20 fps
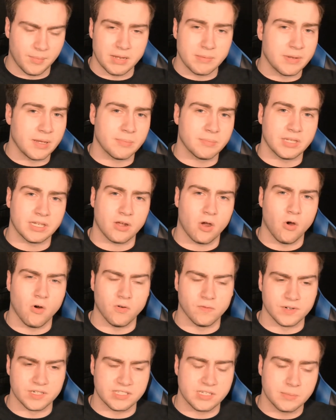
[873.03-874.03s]
Or maybe I'm
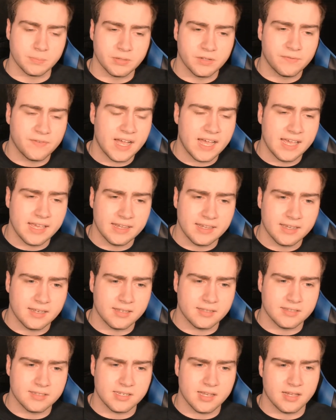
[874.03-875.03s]
like
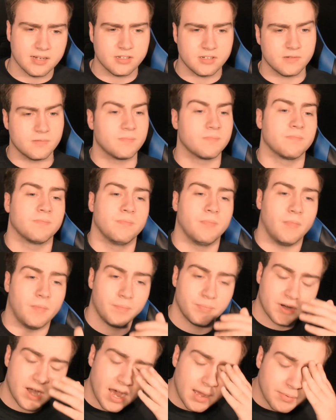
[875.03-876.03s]
oversimplifying it and such.
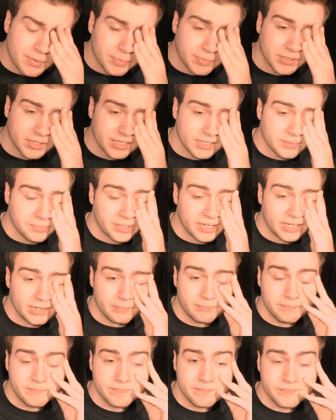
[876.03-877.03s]
Probably,
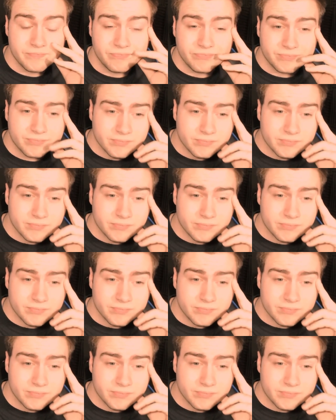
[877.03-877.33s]
but